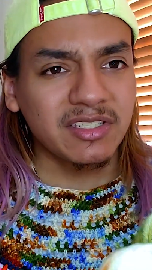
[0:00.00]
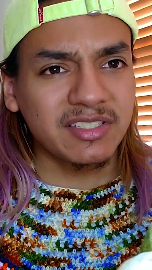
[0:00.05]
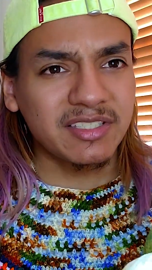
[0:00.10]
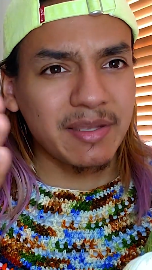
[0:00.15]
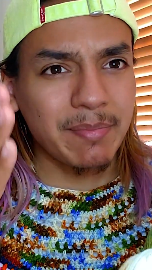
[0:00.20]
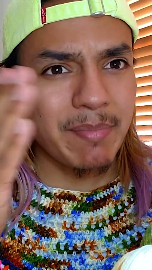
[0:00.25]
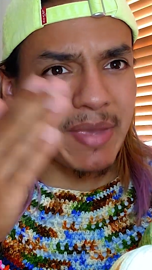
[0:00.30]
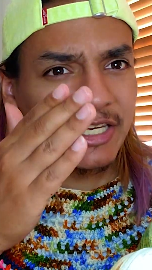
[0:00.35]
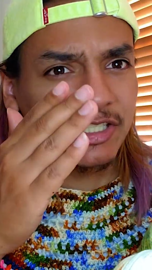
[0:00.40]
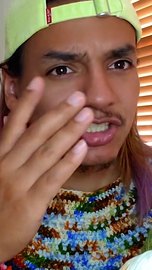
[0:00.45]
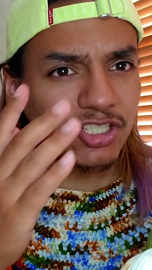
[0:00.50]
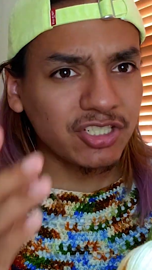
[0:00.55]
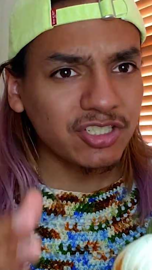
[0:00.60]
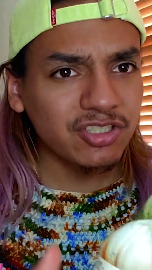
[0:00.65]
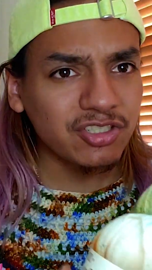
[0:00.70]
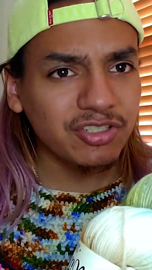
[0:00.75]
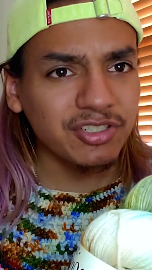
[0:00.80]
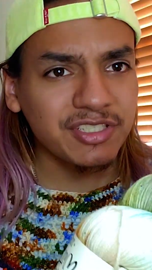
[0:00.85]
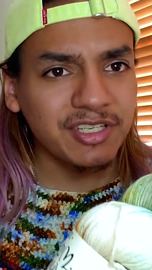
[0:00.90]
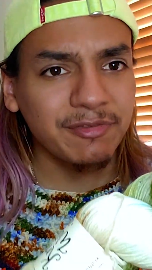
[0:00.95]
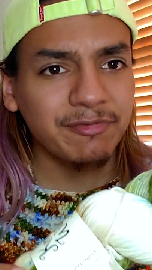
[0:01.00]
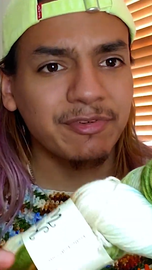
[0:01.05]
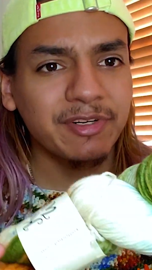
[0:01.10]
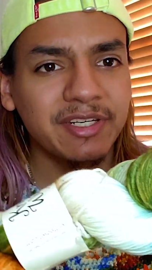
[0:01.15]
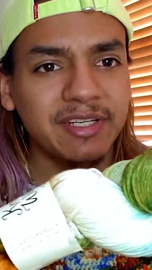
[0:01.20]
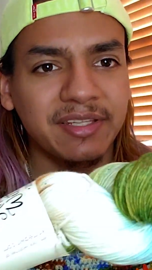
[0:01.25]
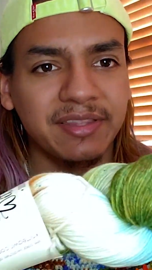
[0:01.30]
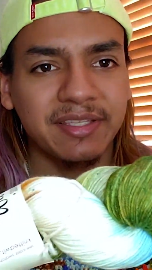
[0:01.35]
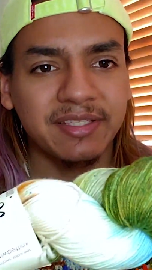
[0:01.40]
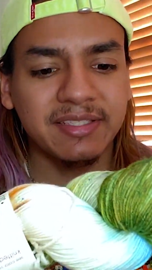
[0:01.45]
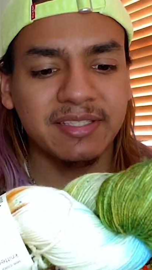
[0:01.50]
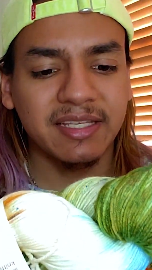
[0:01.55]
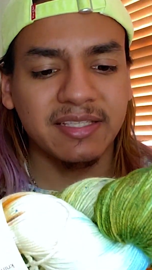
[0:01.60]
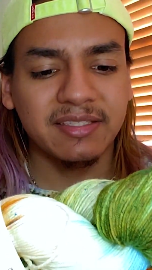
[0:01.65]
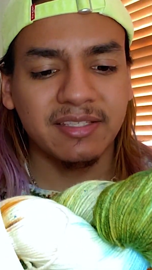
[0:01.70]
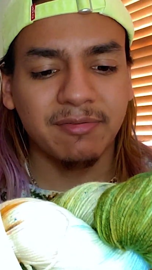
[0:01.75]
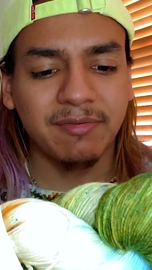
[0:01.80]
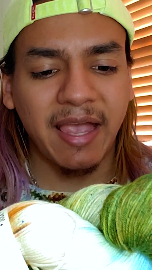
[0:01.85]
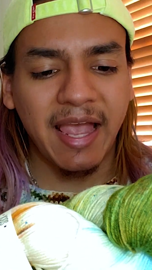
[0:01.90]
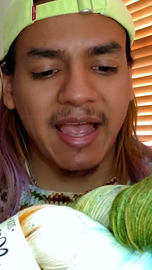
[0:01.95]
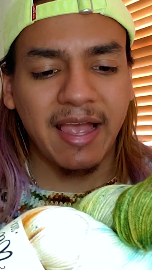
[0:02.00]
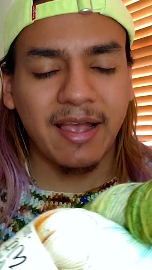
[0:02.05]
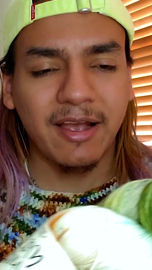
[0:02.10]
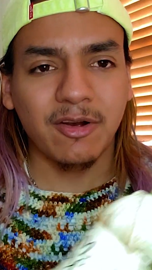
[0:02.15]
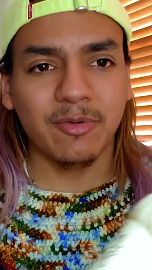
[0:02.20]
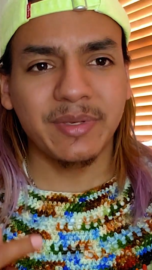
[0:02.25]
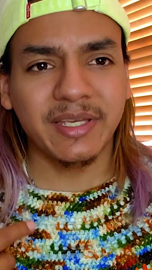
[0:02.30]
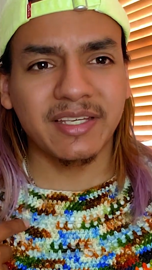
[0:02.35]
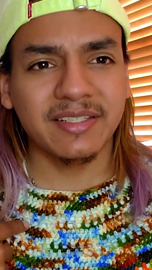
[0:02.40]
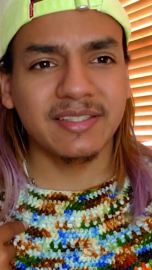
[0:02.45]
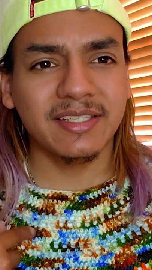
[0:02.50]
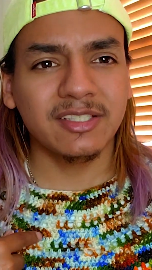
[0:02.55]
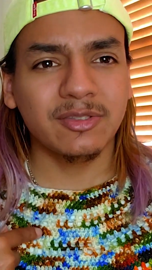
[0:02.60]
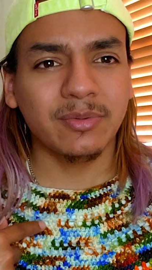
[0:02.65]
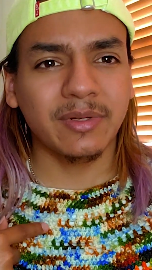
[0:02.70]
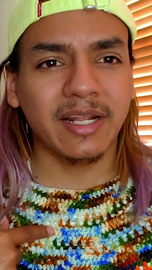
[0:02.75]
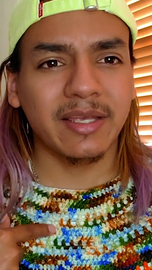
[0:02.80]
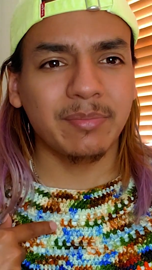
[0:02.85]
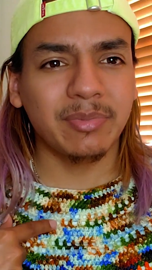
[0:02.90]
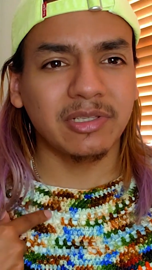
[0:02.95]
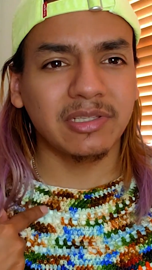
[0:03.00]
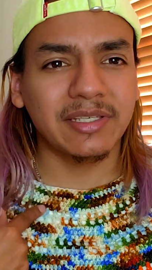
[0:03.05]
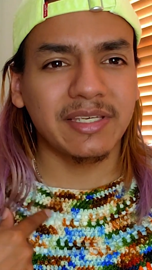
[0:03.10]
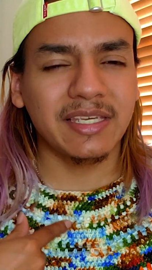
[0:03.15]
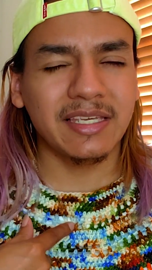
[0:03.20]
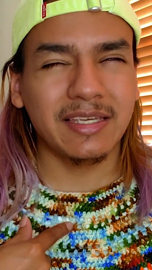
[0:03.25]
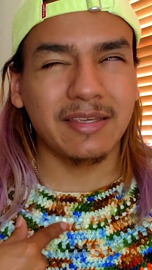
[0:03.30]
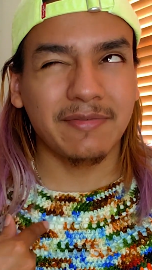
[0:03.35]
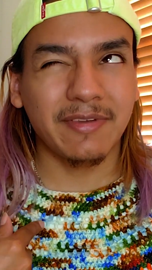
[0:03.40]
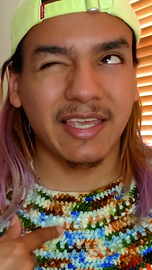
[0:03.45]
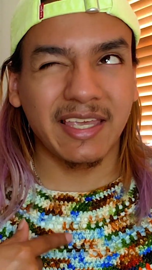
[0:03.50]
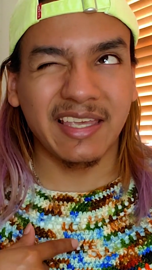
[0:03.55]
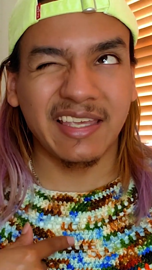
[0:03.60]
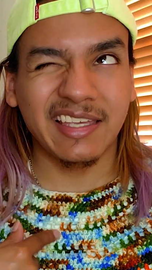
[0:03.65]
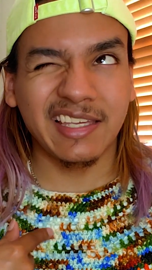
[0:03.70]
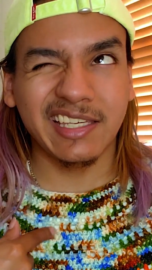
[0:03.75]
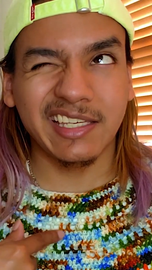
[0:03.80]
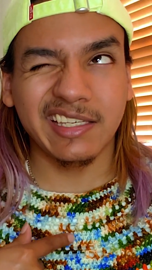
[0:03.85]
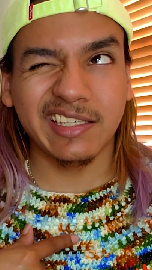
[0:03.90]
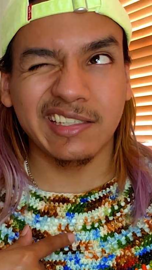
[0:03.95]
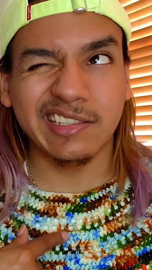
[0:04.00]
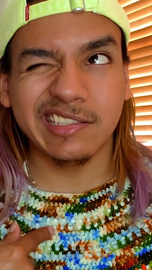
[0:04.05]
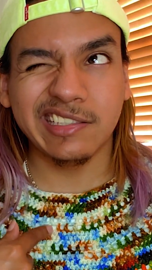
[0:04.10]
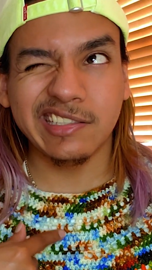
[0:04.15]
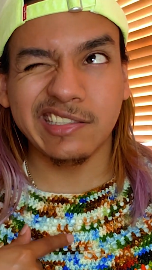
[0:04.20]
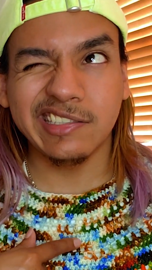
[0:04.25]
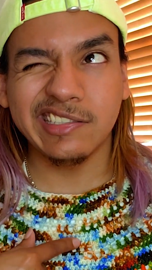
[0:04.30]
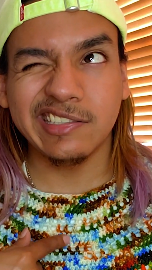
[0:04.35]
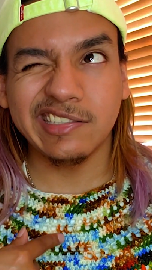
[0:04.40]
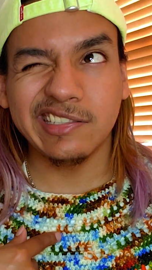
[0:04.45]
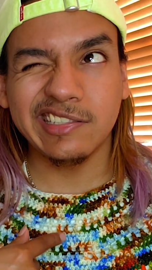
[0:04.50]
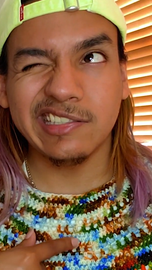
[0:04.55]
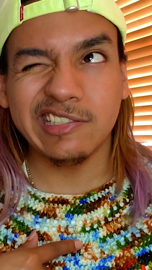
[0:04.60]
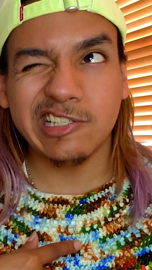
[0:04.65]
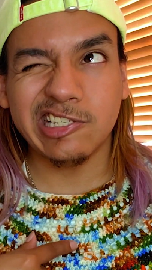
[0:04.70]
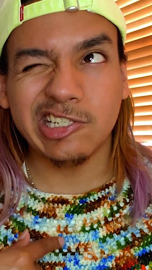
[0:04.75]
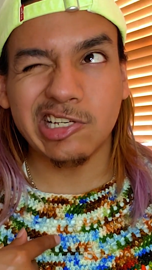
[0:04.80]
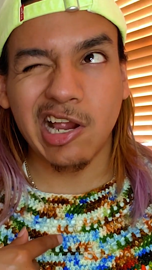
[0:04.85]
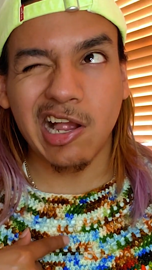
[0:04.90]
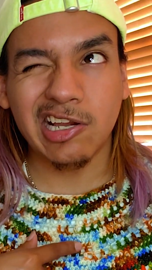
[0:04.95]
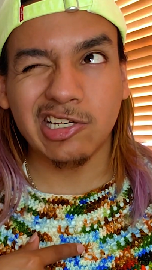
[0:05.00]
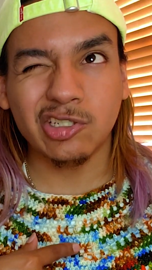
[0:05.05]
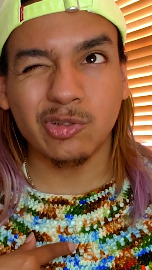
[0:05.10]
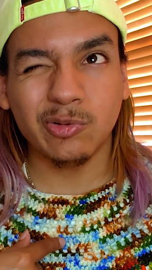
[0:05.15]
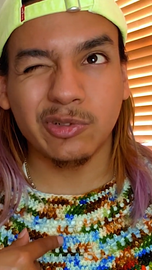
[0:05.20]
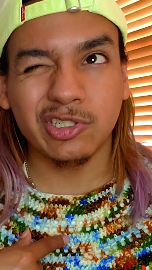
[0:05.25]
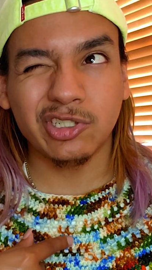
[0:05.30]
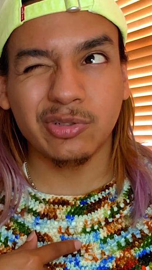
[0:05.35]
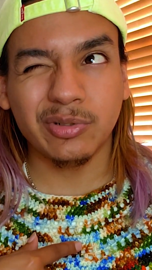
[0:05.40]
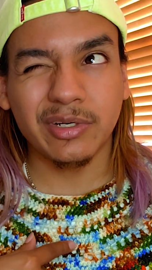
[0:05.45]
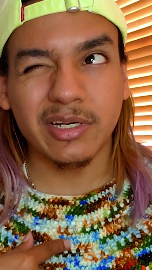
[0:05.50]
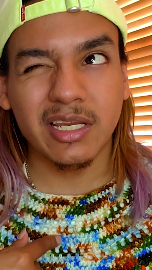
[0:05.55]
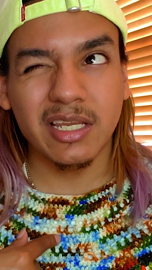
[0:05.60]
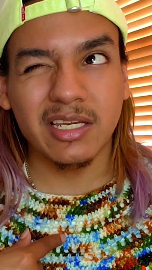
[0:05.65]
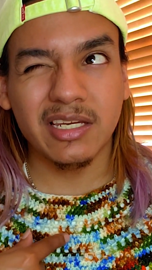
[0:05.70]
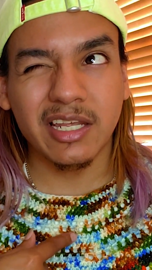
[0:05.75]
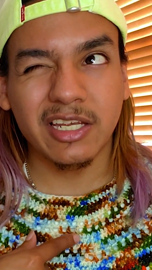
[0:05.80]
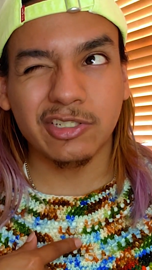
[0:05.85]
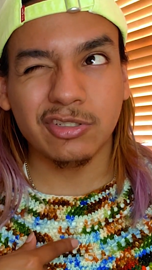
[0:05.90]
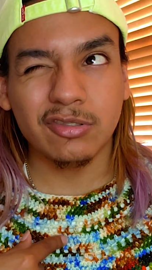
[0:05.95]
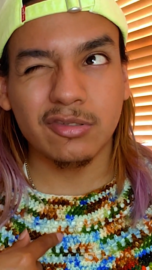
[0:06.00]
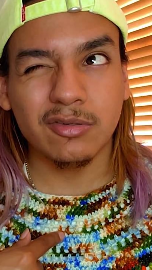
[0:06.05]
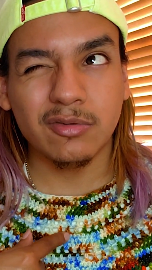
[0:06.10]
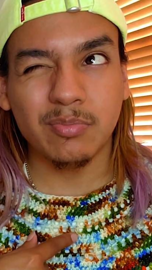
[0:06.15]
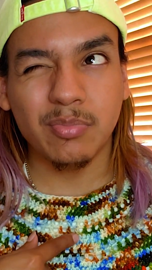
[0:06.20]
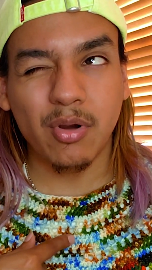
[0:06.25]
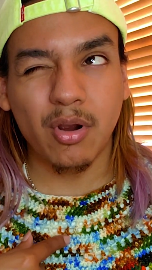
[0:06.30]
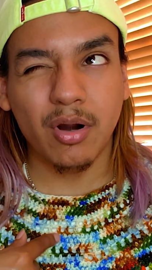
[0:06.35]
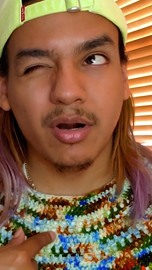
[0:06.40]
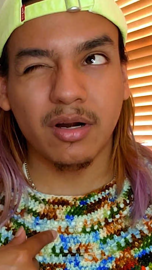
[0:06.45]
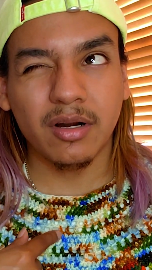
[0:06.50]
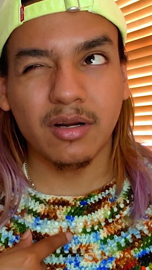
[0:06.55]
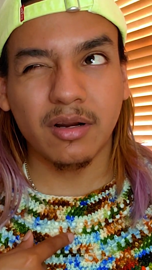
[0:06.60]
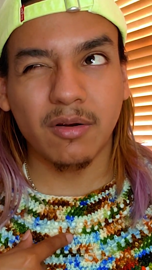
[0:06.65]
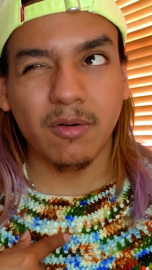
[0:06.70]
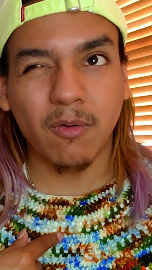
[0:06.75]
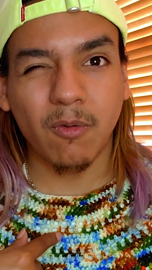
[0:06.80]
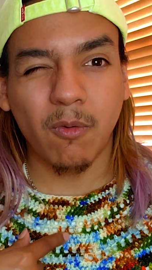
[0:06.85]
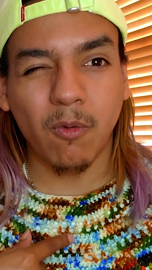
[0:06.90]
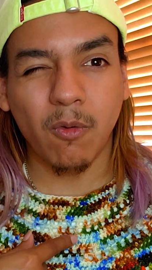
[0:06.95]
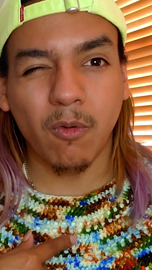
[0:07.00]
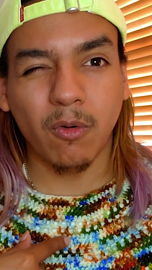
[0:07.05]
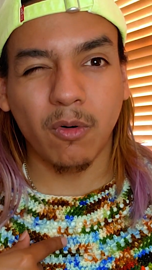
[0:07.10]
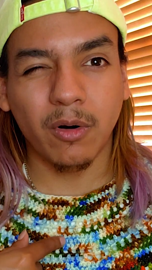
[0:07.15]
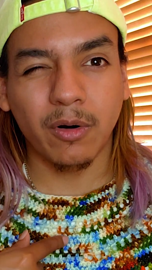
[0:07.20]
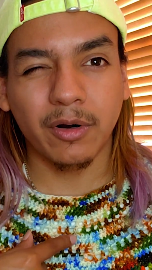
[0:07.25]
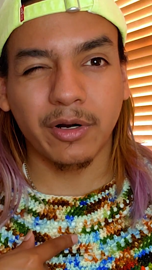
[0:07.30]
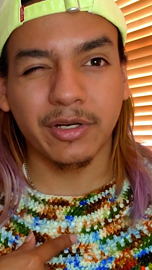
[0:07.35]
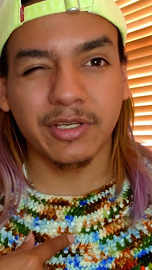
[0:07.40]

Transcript: dimensions are different in the sense of how, because this one I believe is Joshua Tree National Park or